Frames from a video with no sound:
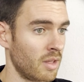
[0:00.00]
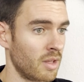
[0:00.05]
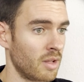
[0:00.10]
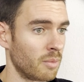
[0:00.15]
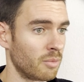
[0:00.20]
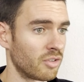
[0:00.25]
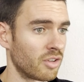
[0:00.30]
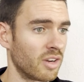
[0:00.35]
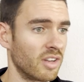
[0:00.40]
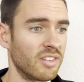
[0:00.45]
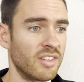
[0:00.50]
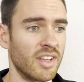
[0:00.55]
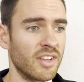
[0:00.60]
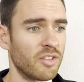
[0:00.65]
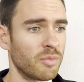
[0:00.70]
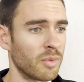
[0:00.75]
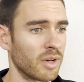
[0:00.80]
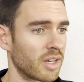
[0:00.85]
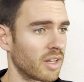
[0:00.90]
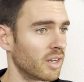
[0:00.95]
just gonna
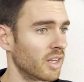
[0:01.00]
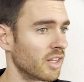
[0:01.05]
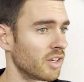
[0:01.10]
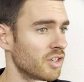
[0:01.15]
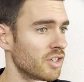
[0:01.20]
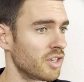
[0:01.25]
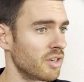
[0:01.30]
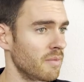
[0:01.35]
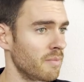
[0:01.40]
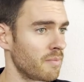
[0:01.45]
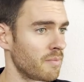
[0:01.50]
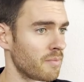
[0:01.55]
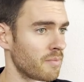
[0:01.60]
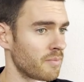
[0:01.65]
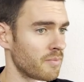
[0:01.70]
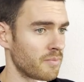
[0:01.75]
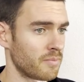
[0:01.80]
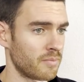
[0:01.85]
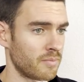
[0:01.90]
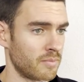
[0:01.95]
test my connection.
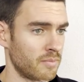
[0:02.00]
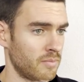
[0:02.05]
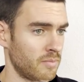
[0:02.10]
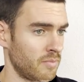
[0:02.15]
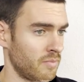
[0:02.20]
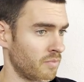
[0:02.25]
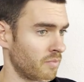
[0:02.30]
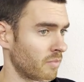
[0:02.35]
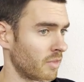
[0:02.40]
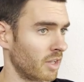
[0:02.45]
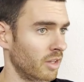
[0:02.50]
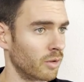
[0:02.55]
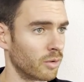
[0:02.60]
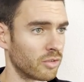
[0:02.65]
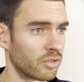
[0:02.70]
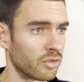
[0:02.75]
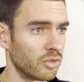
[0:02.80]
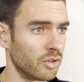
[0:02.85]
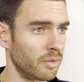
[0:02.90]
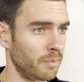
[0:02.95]
Looks
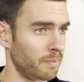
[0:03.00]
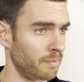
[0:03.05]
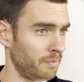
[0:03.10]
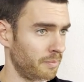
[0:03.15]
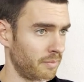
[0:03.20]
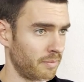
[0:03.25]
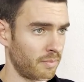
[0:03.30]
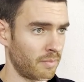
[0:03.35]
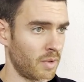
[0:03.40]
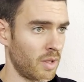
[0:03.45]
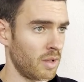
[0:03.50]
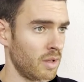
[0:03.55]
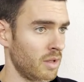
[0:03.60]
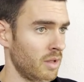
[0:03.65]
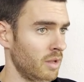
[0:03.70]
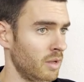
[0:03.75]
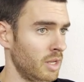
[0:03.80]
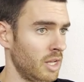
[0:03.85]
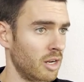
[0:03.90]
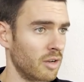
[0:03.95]
good.
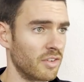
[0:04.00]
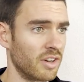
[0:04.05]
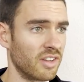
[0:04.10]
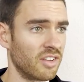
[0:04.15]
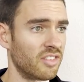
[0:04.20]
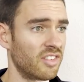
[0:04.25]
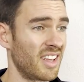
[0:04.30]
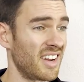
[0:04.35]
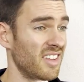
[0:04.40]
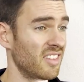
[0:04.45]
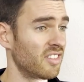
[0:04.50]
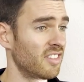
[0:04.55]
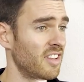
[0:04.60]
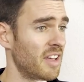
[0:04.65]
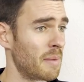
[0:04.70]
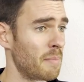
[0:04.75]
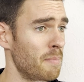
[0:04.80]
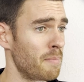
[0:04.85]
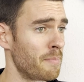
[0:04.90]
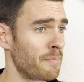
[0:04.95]
Head over to the Settings
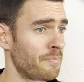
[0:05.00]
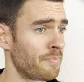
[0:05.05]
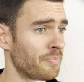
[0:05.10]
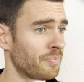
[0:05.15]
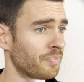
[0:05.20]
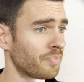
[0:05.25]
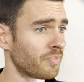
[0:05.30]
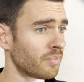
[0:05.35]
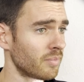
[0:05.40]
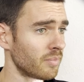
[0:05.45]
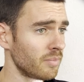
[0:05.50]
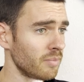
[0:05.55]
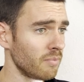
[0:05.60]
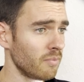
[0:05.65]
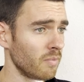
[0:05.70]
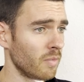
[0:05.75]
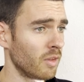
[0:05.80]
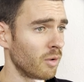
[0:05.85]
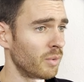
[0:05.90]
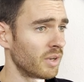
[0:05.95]
tab.
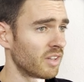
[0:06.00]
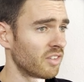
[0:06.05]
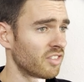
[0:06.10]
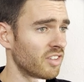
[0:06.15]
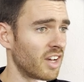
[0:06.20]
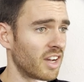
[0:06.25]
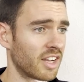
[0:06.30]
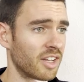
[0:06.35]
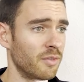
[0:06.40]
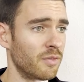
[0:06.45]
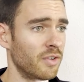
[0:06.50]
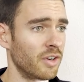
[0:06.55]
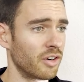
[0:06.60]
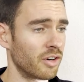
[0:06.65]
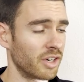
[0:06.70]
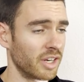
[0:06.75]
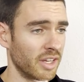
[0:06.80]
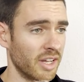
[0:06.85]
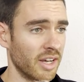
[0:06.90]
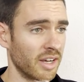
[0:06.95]
We can start
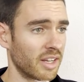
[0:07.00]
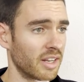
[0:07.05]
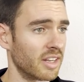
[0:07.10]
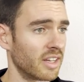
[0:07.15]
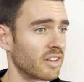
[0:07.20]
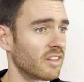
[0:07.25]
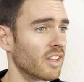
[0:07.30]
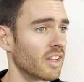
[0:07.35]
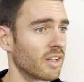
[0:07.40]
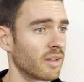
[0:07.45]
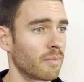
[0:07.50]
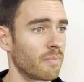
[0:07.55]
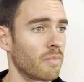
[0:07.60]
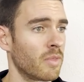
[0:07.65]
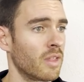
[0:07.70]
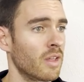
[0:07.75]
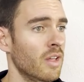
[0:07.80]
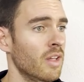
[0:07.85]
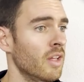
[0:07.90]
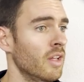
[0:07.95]
configuring our connector.
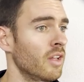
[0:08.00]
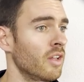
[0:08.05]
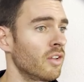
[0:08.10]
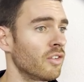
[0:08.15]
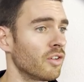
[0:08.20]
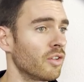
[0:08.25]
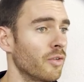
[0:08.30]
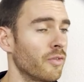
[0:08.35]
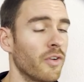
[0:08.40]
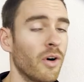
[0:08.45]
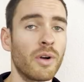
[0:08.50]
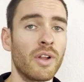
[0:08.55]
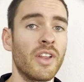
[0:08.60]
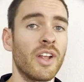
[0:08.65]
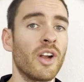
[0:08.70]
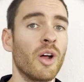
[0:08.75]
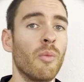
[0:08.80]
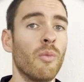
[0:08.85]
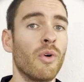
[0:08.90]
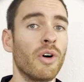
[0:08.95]
So the folder
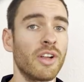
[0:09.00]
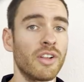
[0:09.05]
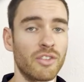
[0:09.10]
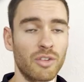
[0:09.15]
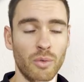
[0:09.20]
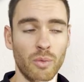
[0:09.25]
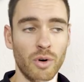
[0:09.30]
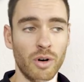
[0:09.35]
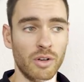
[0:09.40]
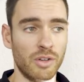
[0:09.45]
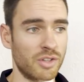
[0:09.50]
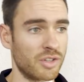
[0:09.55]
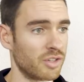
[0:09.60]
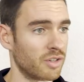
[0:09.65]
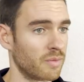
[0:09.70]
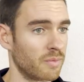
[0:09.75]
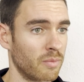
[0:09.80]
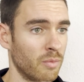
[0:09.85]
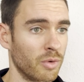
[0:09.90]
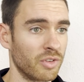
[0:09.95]
that I'm wanting to watch
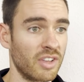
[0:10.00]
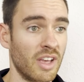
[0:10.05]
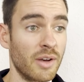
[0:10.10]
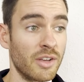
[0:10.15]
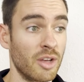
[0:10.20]
was our